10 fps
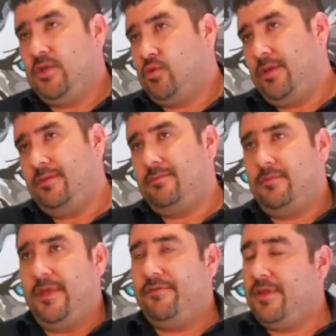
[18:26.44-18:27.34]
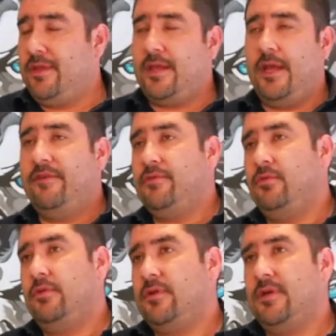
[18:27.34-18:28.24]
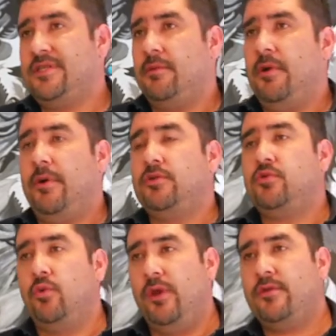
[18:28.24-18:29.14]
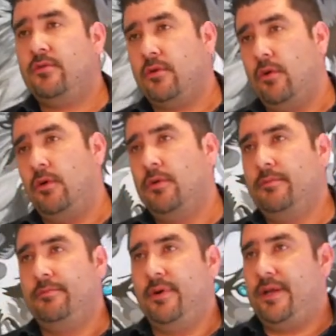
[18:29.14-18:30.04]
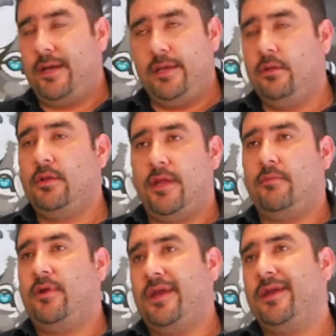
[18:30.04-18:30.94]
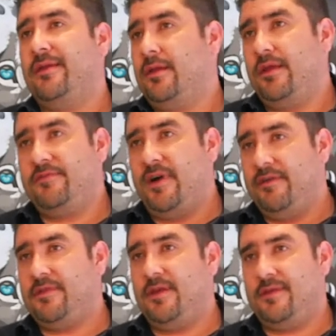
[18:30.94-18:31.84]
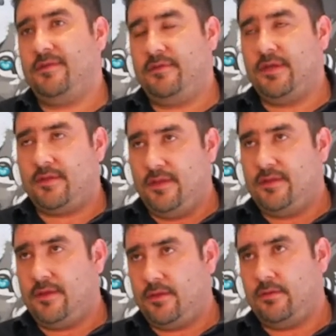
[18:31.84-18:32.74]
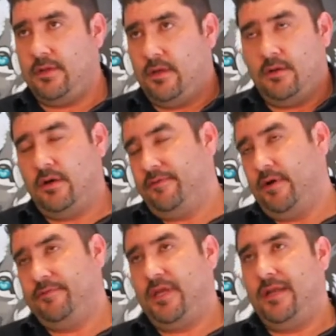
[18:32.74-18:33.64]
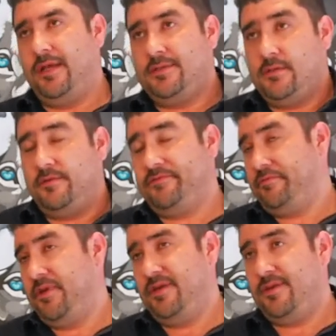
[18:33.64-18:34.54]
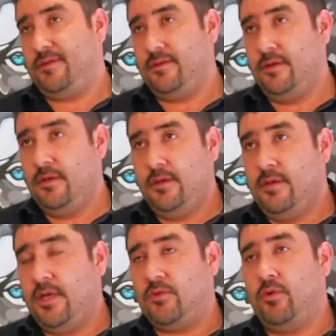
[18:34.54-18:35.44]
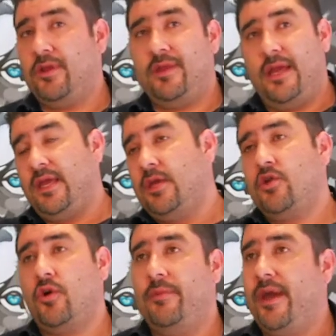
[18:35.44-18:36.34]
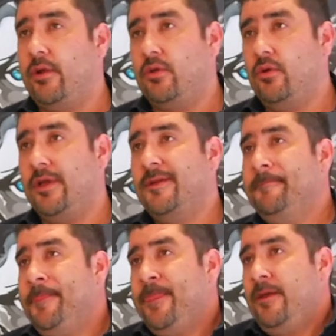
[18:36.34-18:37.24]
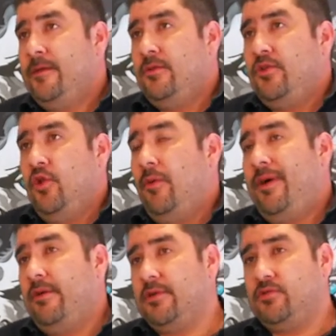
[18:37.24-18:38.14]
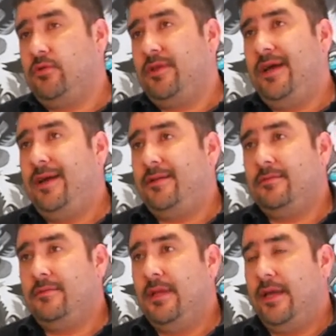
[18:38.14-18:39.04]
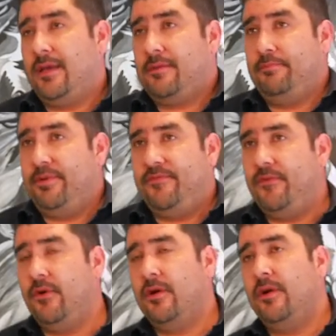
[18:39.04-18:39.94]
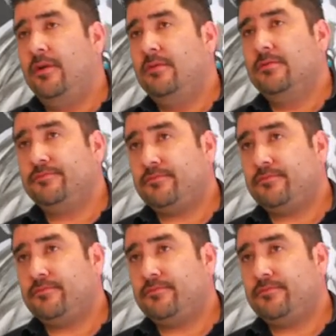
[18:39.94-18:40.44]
between everything that I have to do, it's gonna take me about 2 weeks to call. But I know that I'm gonna get at least 5-6 listings of that list. So for me, it's worth it. And he showed me how to do it. Nobody was doing that. Like before